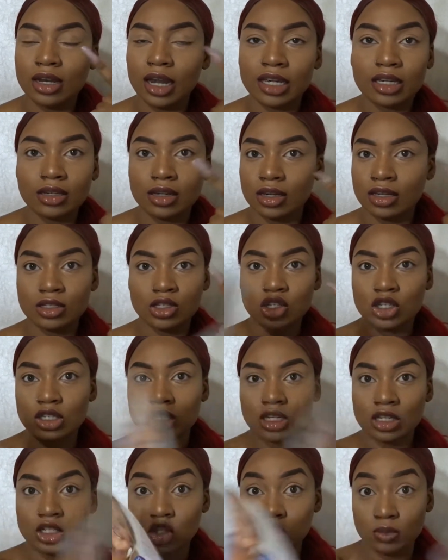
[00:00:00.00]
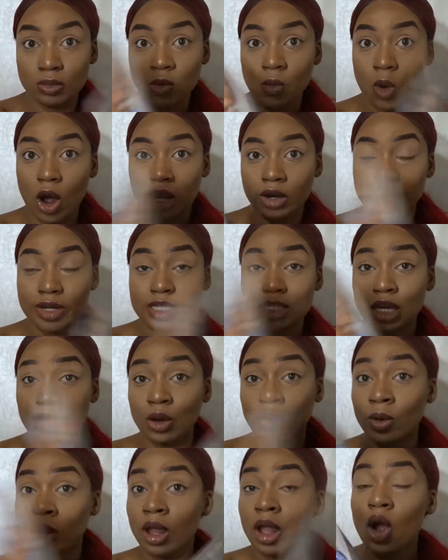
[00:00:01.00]
Like, it's just been watering.
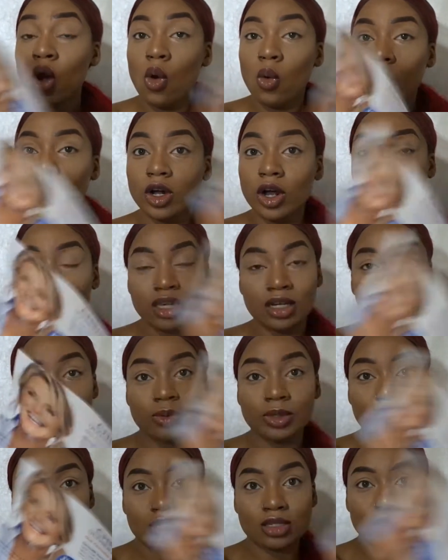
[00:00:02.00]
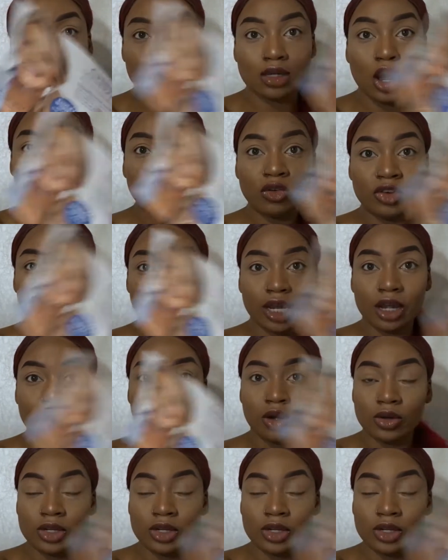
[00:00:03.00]
So we're gonna have to deal with this whole video.